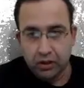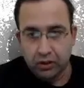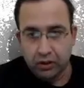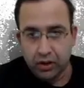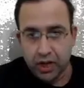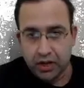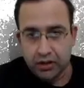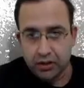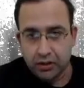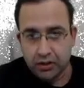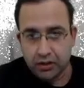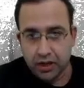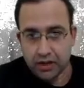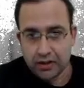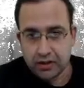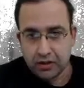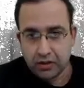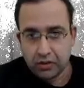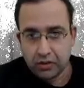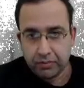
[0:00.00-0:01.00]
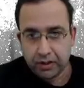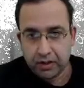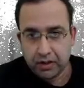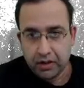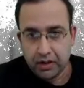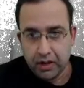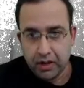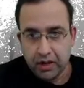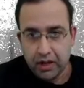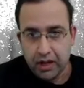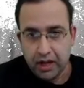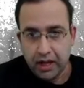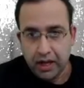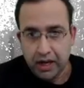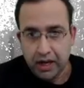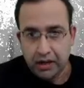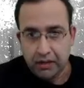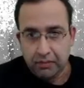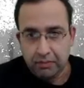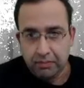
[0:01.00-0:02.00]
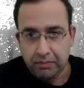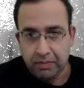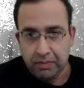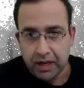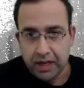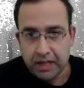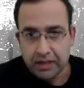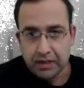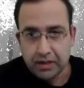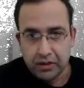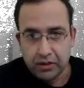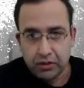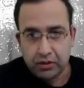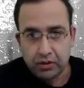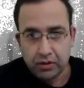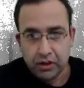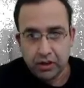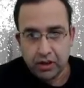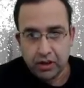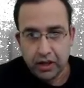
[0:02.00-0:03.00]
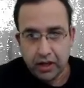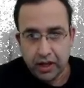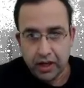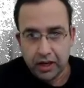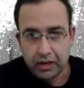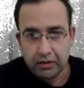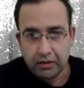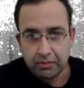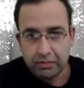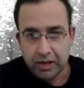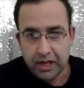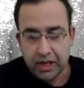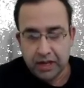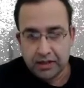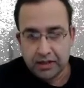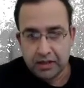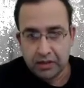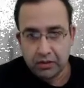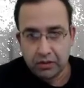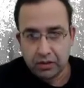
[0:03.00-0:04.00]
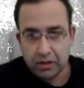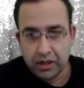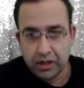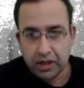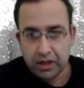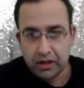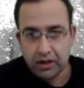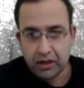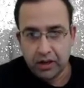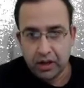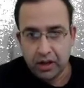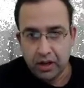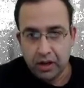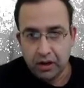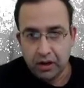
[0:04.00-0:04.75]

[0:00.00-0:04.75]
cholangiocarcinoma. It plays a role. It plays a role in